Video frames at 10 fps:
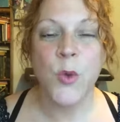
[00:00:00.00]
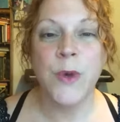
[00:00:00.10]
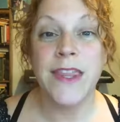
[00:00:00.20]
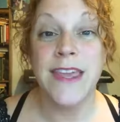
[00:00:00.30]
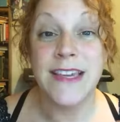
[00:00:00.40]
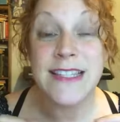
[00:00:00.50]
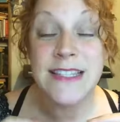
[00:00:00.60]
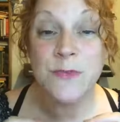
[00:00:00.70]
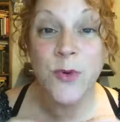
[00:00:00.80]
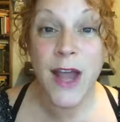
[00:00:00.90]
when they
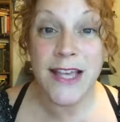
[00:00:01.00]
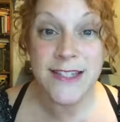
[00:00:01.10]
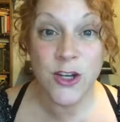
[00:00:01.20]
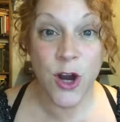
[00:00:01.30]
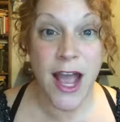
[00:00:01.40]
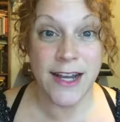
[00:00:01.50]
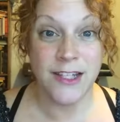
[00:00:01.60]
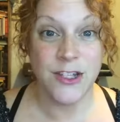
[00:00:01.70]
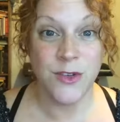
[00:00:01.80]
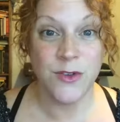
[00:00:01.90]
express
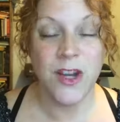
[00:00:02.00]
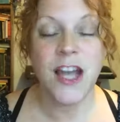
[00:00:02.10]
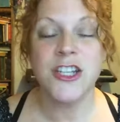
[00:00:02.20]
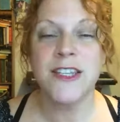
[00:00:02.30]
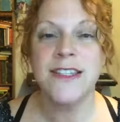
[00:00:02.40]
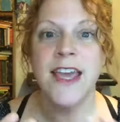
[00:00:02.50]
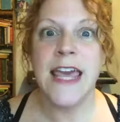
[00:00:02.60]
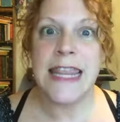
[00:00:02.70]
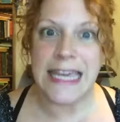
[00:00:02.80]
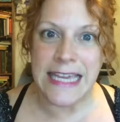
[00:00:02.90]
gratitude, not just
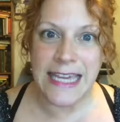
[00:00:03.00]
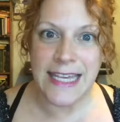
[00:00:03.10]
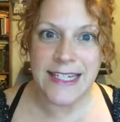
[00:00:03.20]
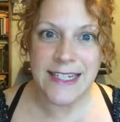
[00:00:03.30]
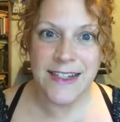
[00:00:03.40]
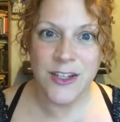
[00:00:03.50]
think it,